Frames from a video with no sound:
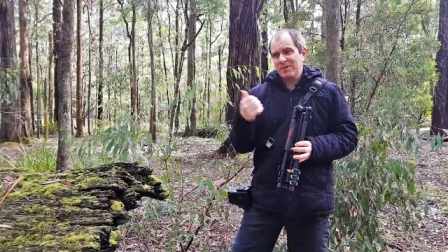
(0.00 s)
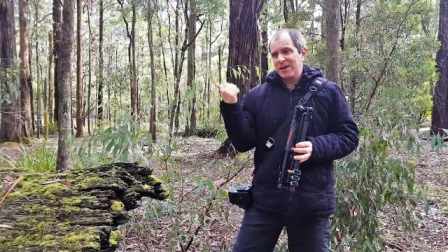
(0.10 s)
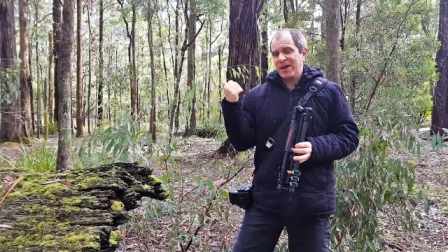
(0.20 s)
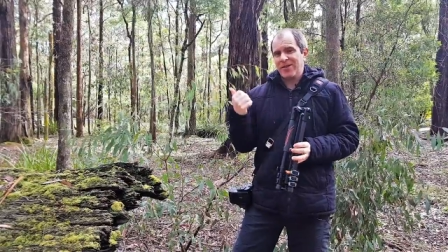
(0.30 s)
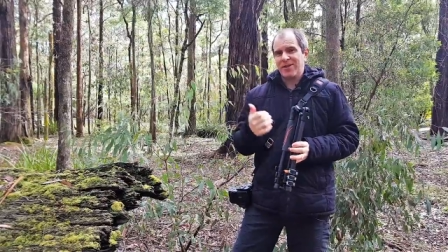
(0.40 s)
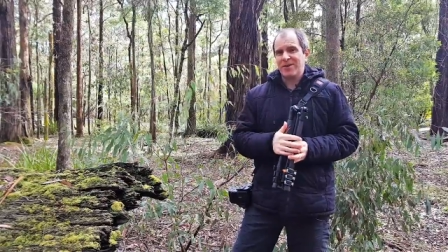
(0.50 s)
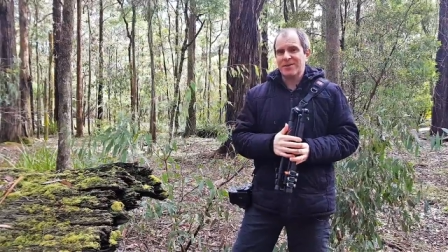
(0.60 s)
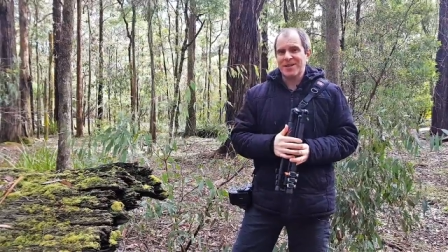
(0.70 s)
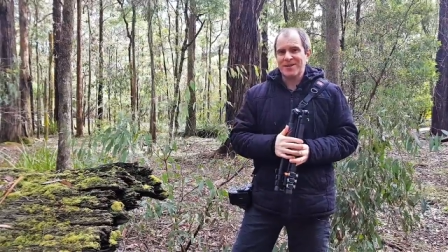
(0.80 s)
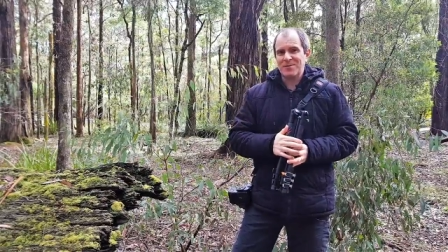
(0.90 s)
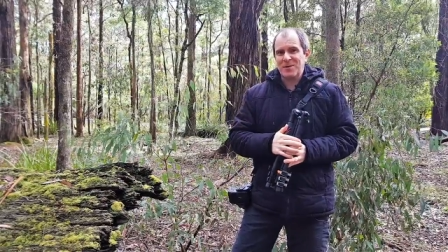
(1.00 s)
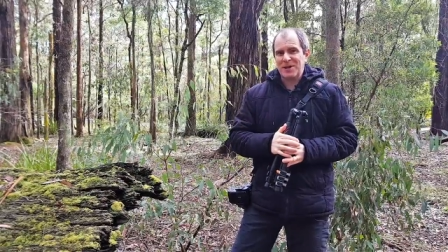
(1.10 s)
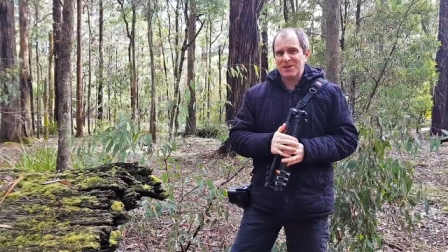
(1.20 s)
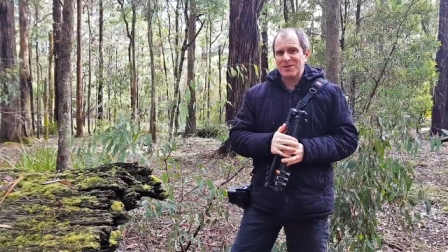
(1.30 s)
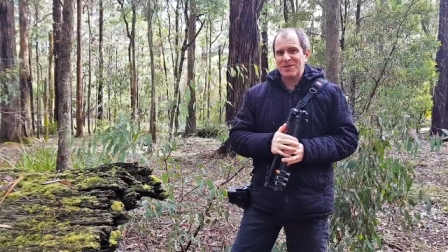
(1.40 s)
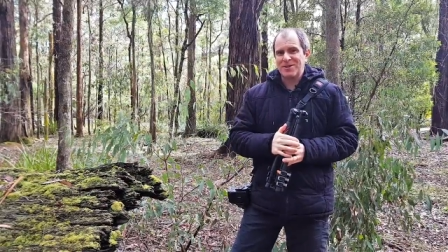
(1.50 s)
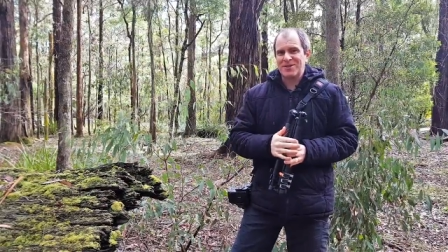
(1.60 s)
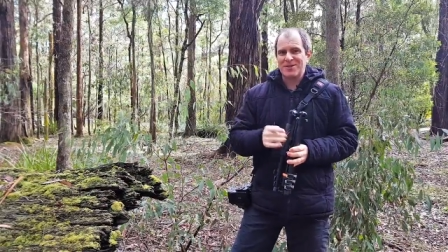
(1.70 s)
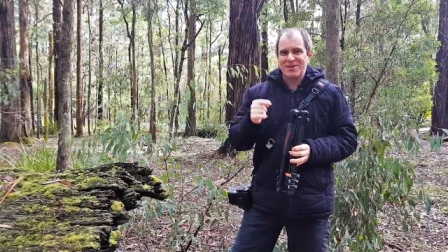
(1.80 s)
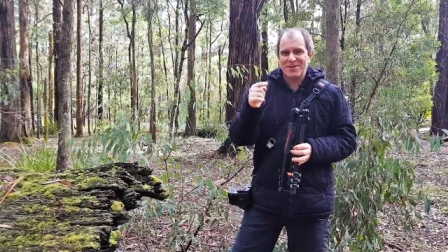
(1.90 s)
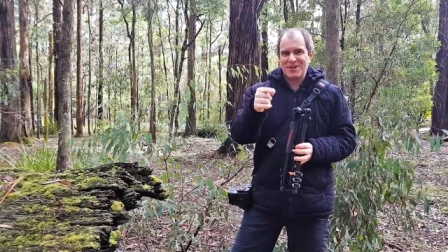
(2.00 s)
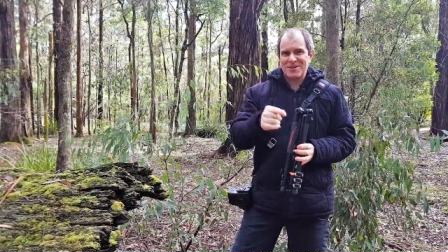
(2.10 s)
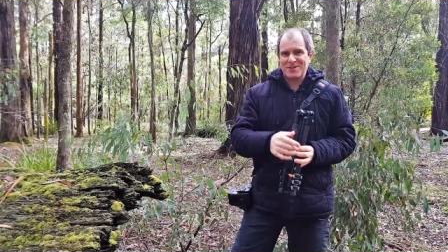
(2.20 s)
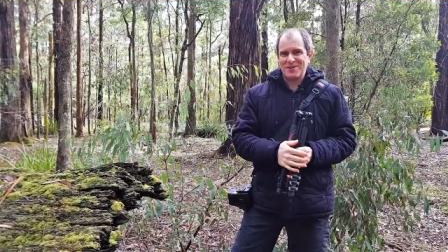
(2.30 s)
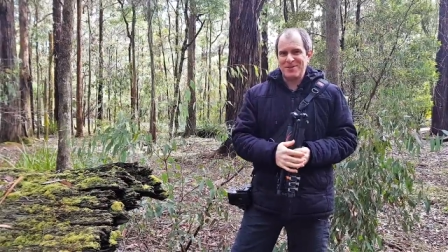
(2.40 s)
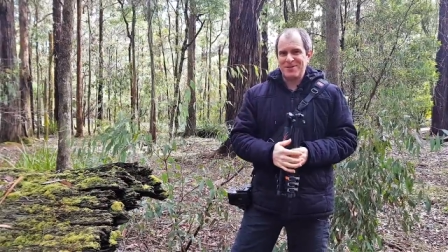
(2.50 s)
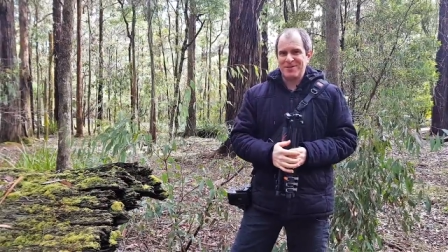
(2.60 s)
Get out there and take some wicked shots. I'll see you soon.